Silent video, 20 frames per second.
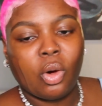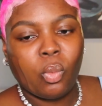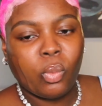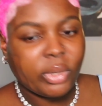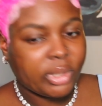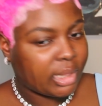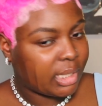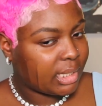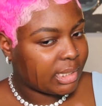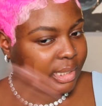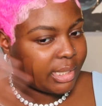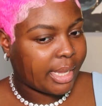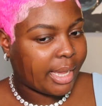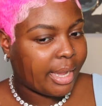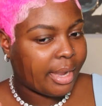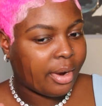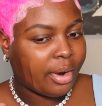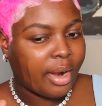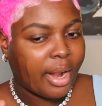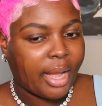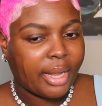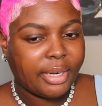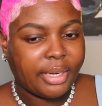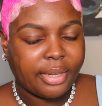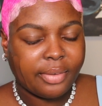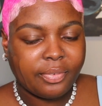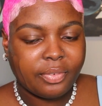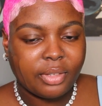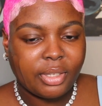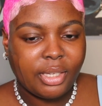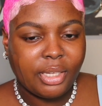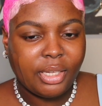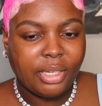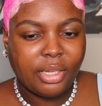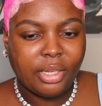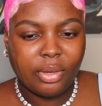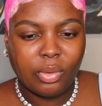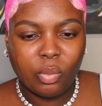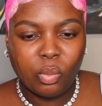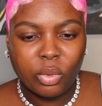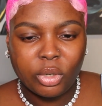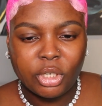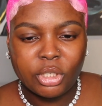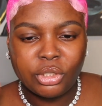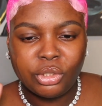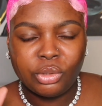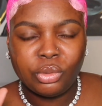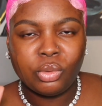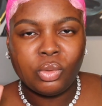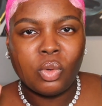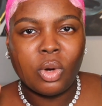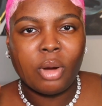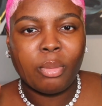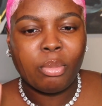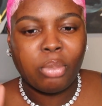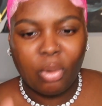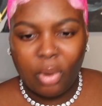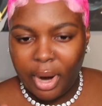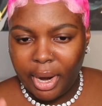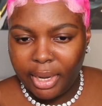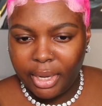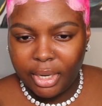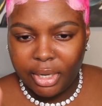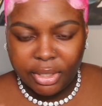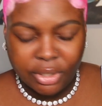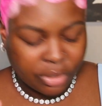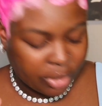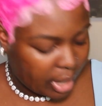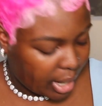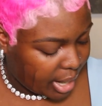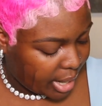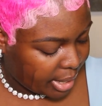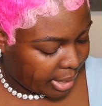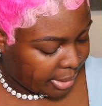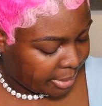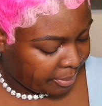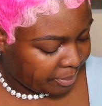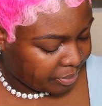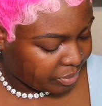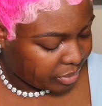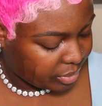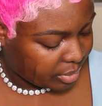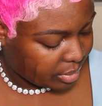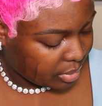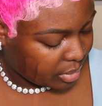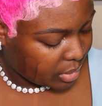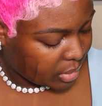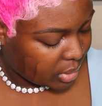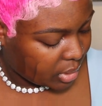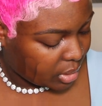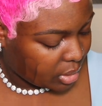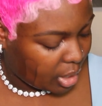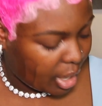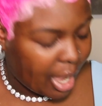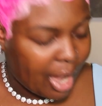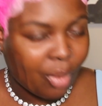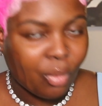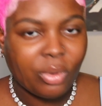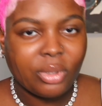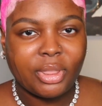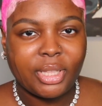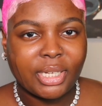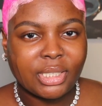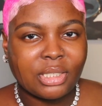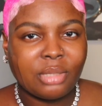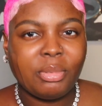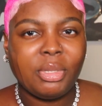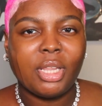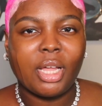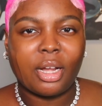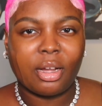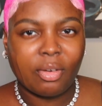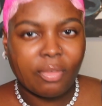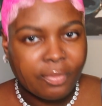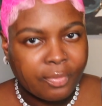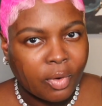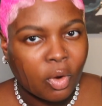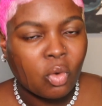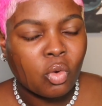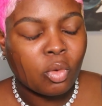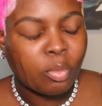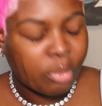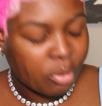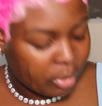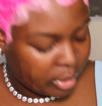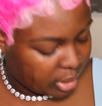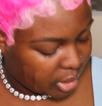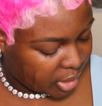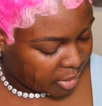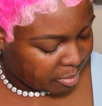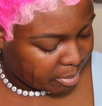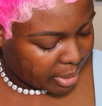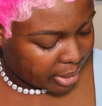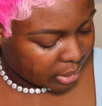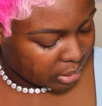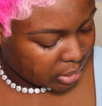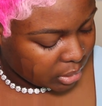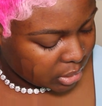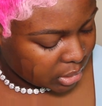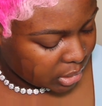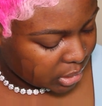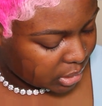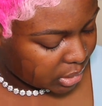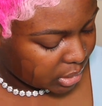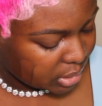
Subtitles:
with this hair, I definitely want to do a bright under eye. I want that to be like a focal point of my look.